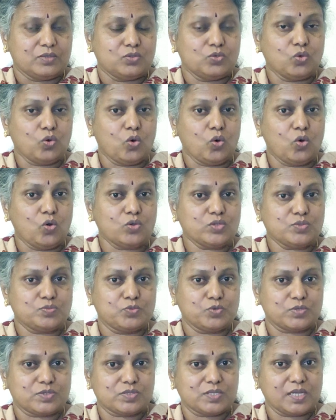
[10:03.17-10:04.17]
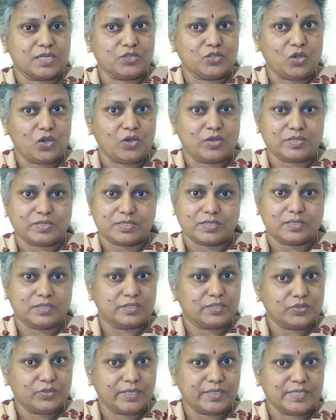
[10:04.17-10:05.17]
Those books are yours.
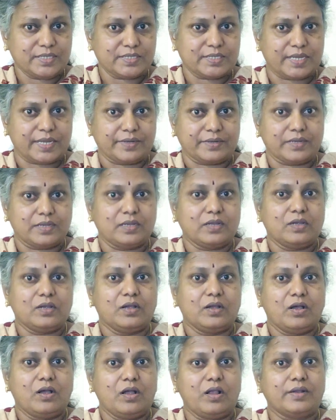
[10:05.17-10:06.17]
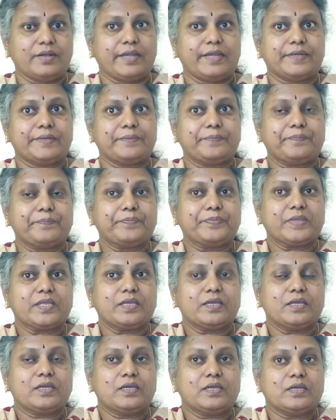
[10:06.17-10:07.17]
Did you understand? Alright.
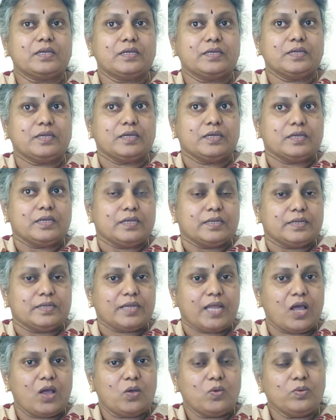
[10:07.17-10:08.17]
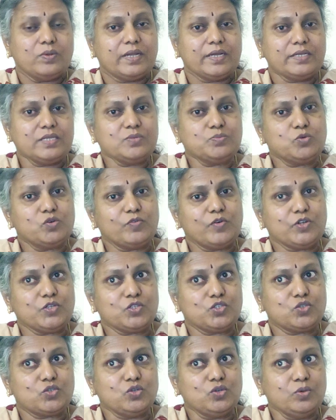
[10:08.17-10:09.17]
Now let us move
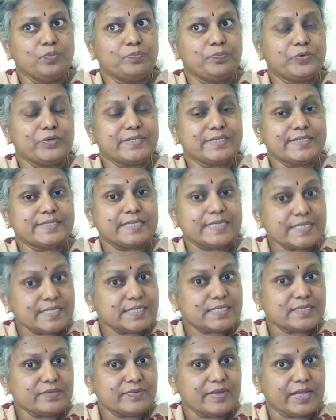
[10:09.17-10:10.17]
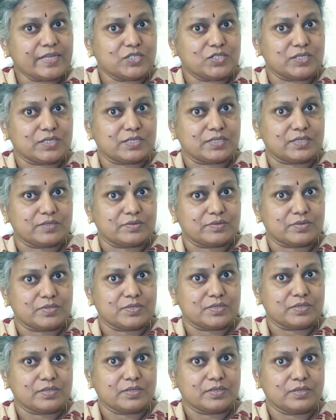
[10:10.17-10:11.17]
on to possessive
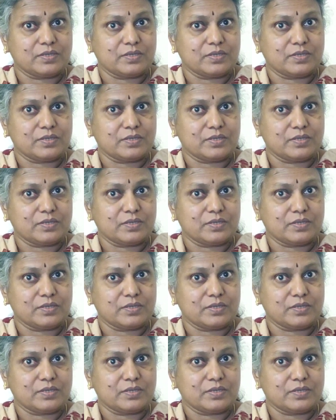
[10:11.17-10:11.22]
adjectives.